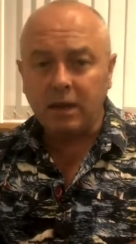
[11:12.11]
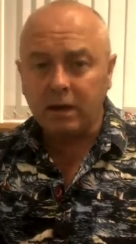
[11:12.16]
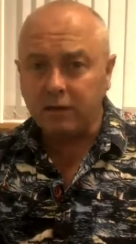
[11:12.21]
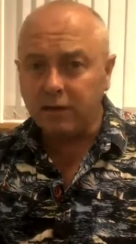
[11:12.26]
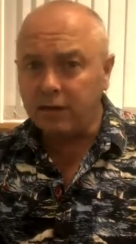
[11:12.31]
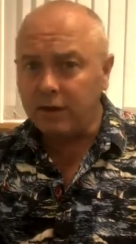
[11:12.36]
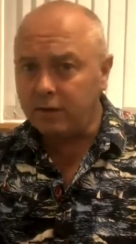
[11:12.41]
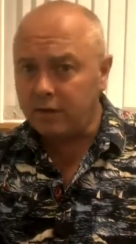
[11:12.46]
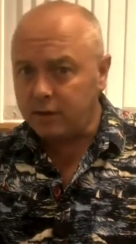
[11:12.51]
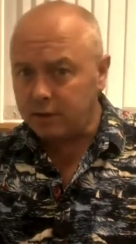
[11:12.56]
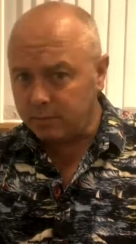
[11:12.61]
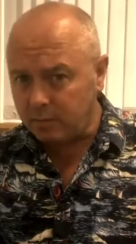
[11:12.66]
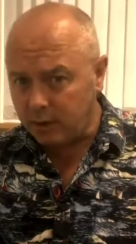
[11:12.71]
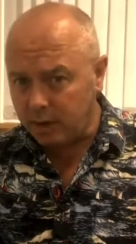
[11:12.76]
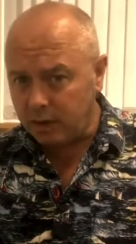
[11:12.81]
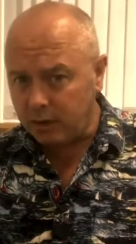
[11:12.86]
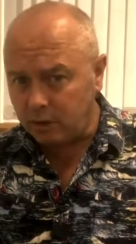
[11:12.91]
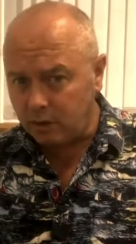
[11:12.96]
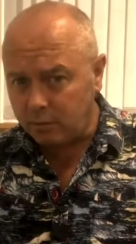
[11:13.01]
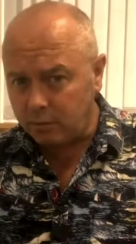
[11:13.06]
even if it
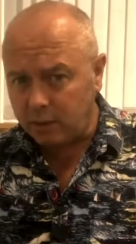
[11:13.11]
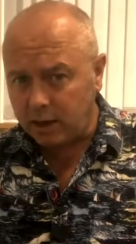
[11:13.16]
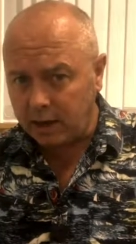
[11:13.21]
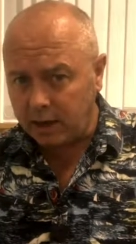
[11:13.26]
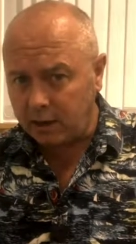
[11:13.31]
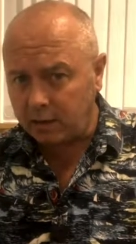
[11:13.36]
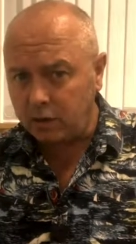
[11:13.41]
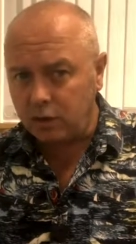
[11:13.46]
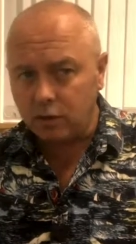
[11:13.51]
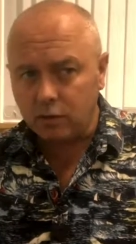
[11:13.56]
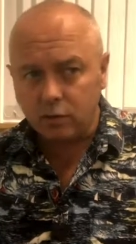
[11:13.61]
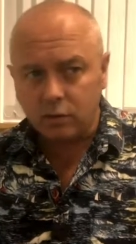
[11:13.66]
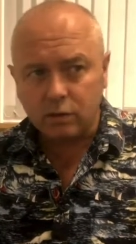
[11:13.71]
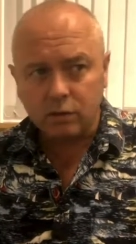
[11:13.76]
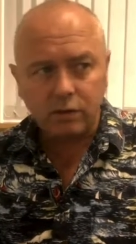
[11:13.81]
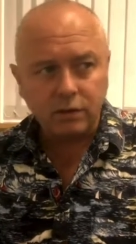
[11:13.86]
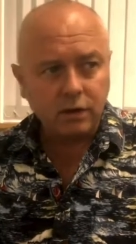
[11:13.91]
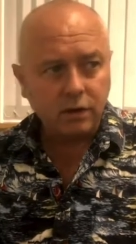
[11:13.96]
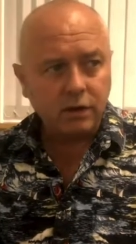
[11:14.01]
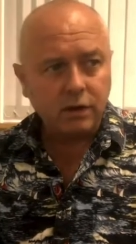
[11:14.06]
might not be how you
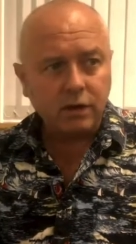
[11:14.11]
would